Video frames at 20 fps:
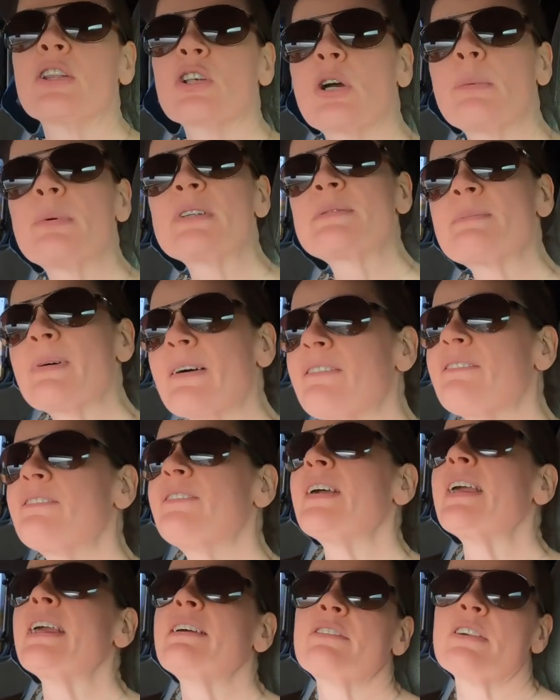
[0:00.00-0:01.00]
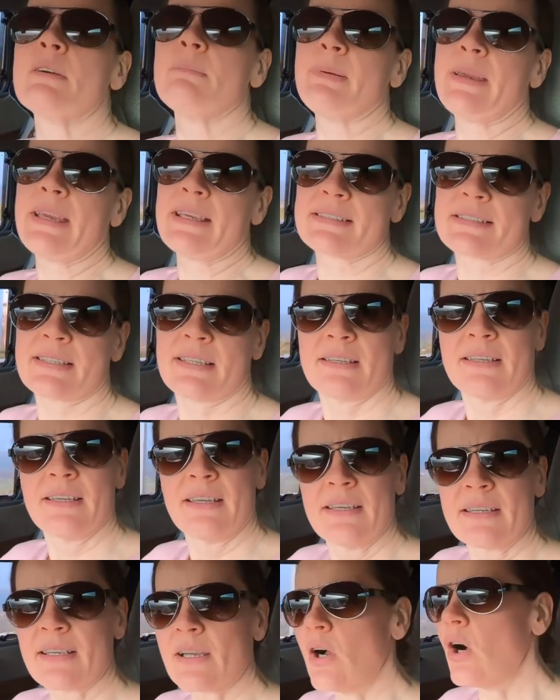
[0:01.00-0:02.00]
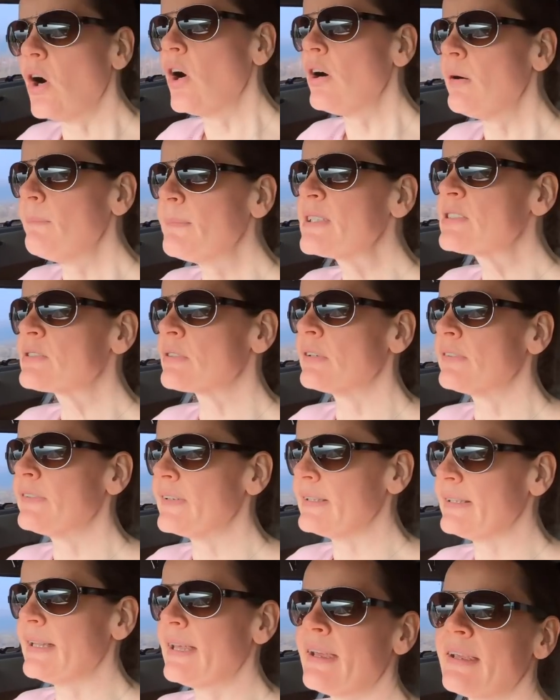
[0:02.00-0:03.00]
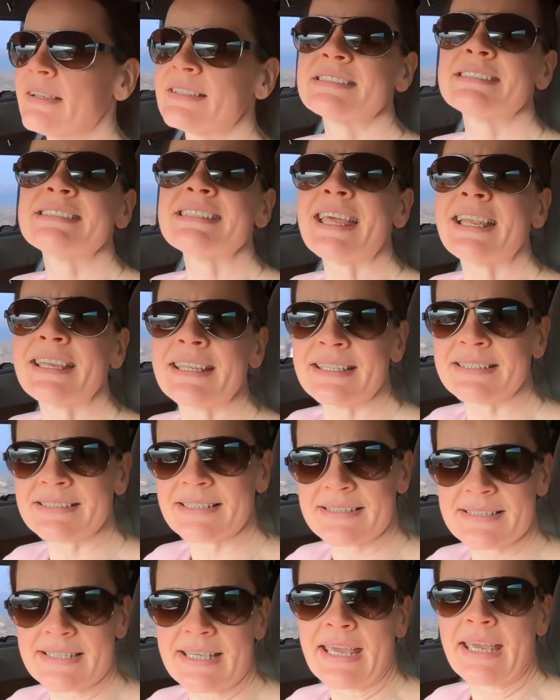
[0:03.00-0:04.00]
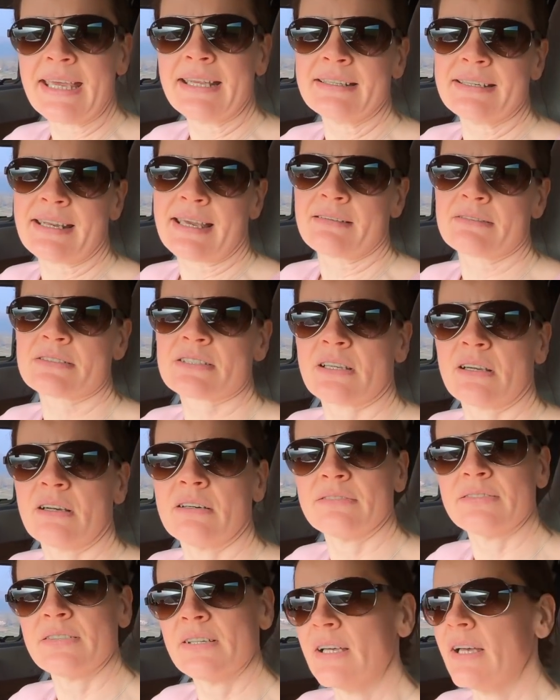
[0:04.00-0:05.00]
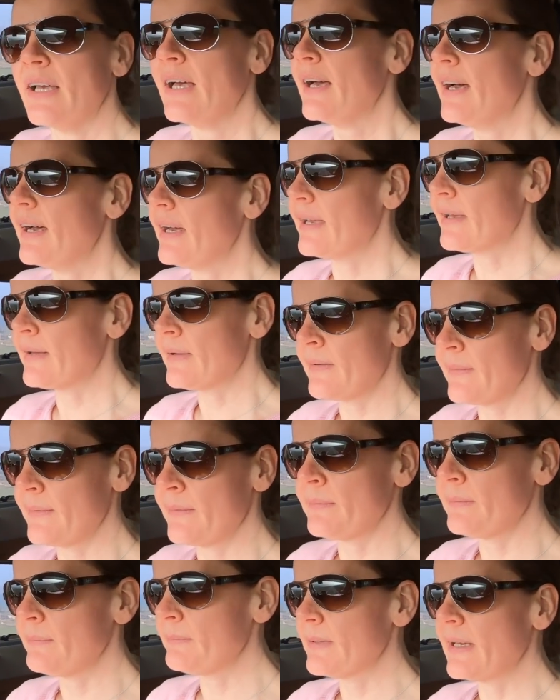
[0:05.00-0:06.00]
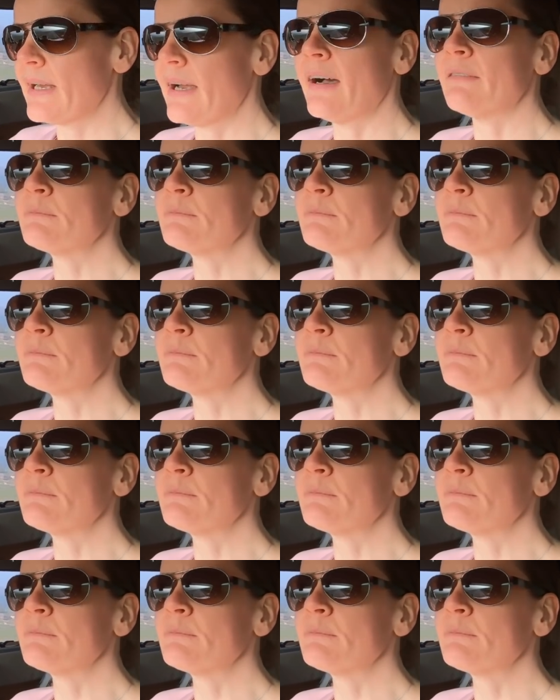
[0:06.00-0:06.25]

The cupboard's my favourite bit got all my stuff in there it's dead easy to get in and out of um,